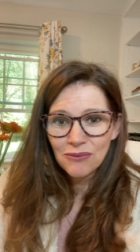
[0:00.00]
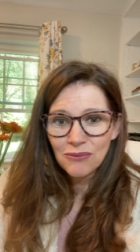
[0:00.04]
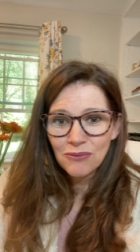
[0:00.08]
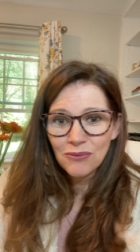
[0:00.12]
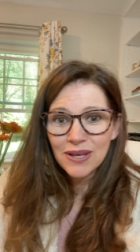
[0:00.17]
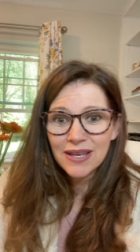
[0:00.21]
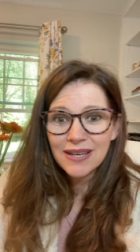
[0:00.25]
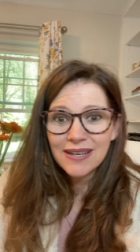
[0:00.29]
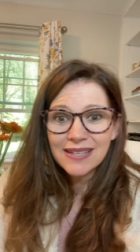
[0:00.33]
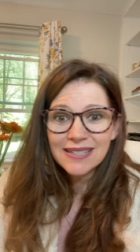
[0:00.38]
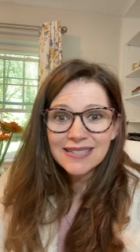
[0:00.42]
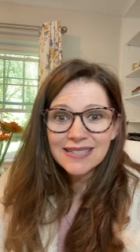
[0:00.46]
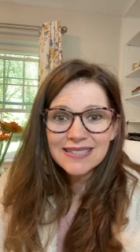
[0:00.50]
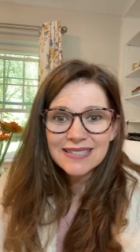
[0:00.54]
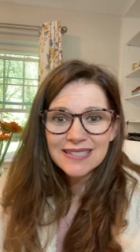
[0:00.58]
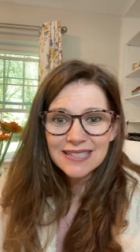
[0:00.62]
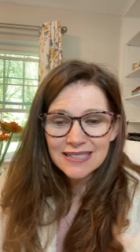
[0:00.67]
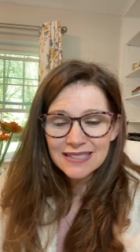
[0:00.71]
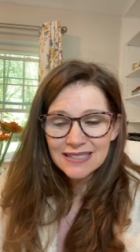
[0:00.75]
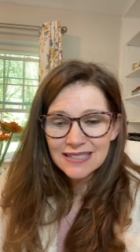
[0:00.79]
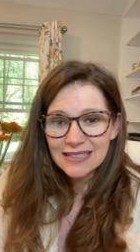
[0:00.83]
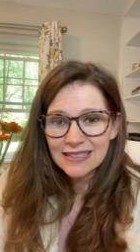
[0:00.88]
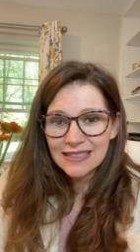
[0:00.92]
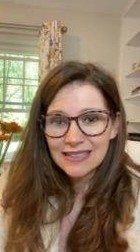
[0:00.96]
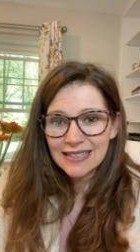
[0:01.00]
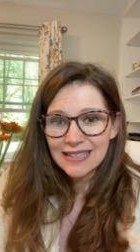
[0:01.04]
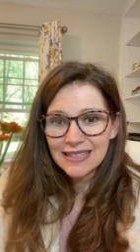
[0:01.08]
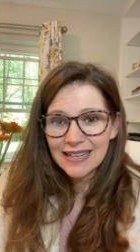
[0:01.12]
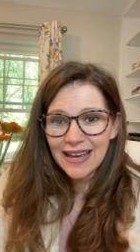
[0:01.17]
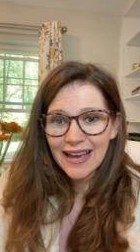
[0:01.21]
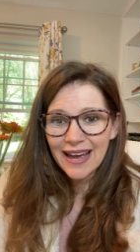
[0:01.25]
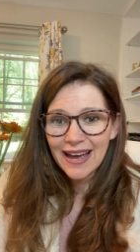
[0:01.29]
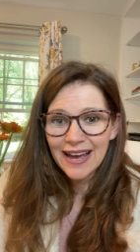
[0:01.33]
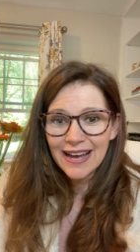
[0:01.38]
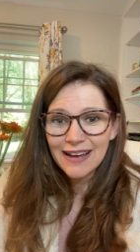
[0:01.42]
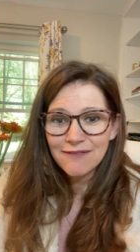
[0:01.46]
we consistently
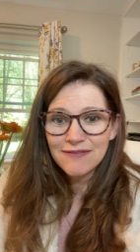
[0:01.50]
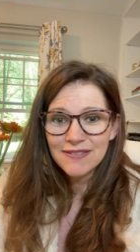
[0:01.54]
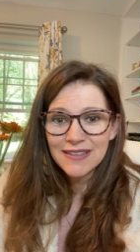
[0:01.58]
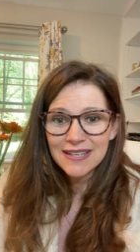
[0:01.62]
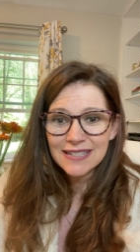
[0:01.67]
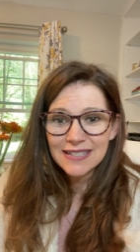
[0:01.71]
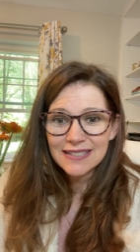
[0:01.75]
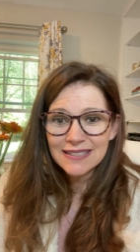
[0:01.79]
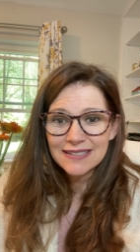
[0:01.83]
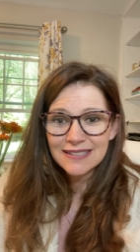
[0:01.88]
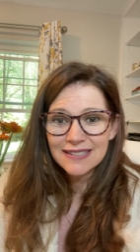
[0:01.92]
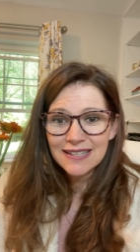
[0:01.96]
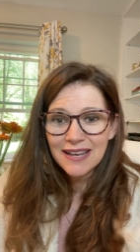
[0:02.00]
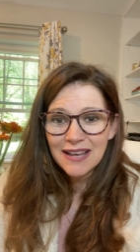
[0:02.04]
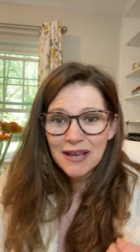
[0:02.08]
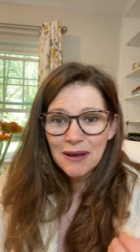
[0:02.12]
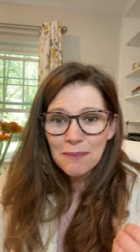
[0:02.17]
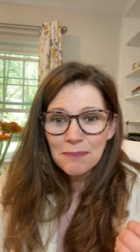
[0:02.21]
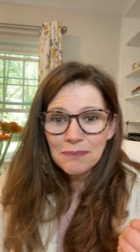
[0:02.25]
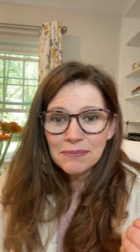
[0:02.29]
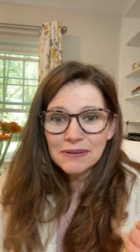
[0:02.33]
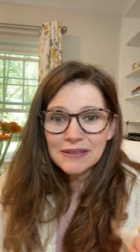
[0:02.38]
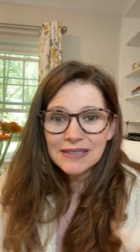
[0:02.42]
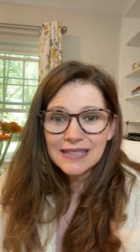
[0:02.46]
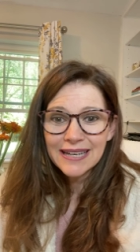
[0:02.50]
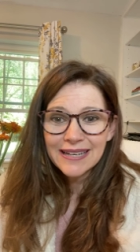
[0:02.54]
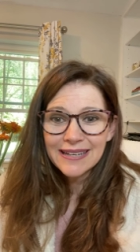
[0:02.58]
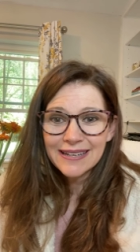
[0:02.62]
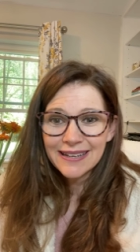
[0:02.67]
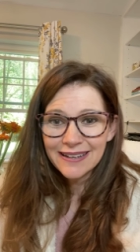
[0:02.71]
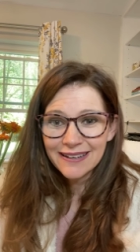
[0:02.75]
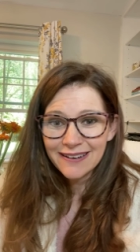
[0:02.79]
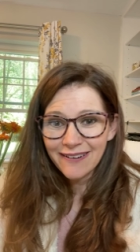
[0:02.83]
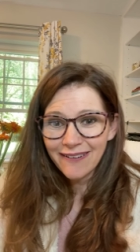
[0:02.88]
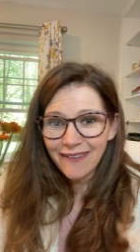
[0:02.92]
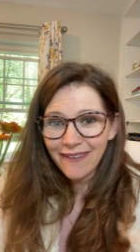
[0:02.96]
have this
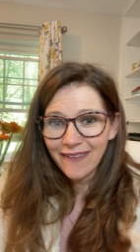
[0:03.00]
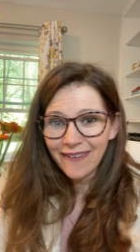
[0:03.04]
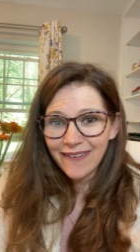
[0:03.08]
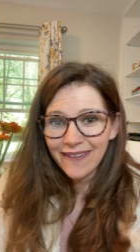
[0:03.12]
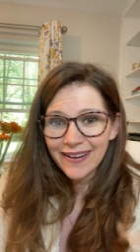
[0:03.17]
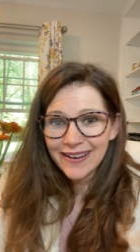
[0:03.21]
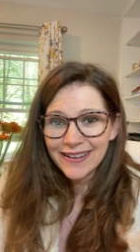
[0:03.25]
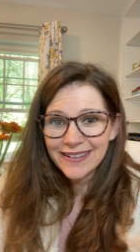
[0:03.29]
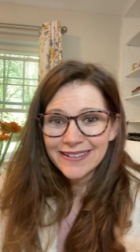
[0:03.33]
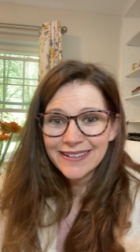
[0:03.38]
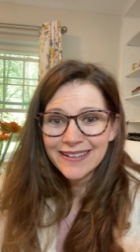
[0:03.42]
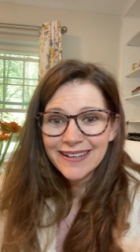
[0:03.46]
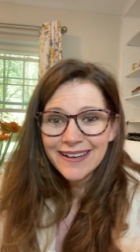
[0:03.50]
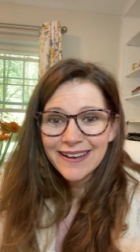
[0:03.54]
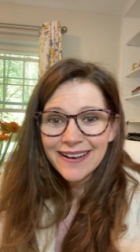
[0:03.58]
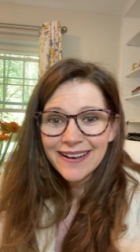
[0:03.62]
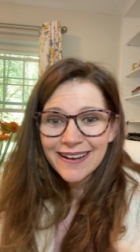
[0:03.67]
playing on